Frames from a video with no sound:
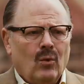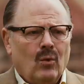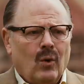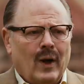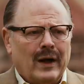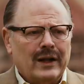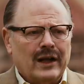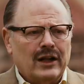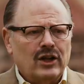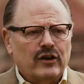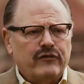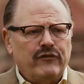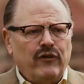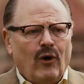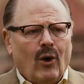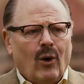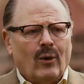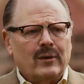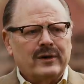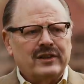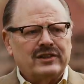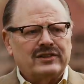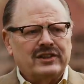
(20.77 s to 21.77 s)
While I look
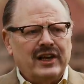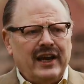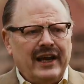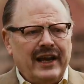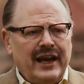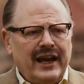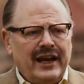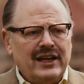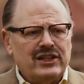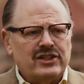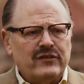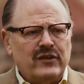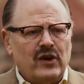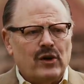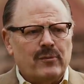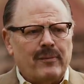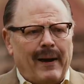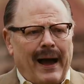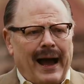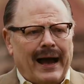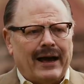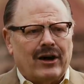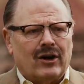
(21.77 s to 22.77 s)
forward to seeing each of you
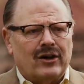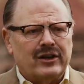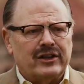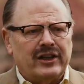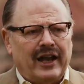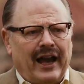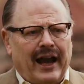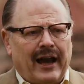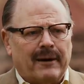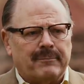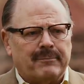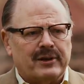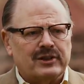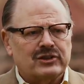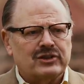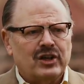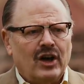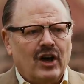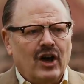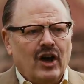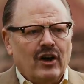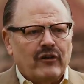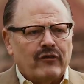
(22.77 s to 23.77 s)
back on campus
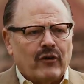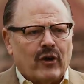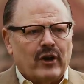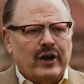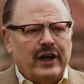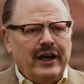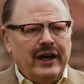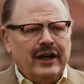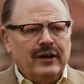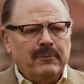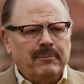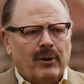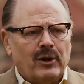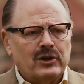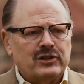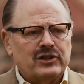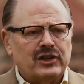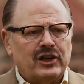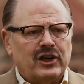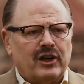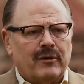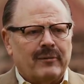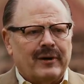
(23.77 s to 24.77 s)
for an
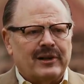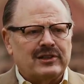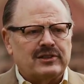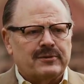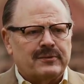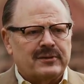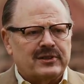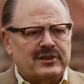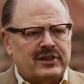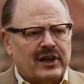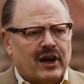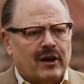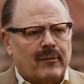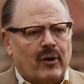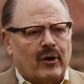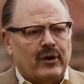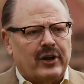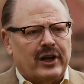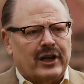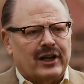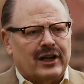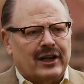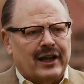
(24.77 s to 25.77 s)
in-person commencement
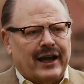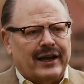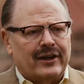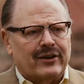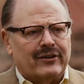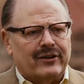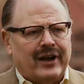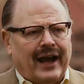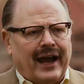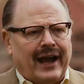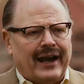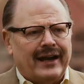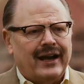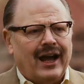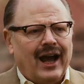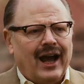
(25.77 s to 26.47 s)
ceremony at a later date,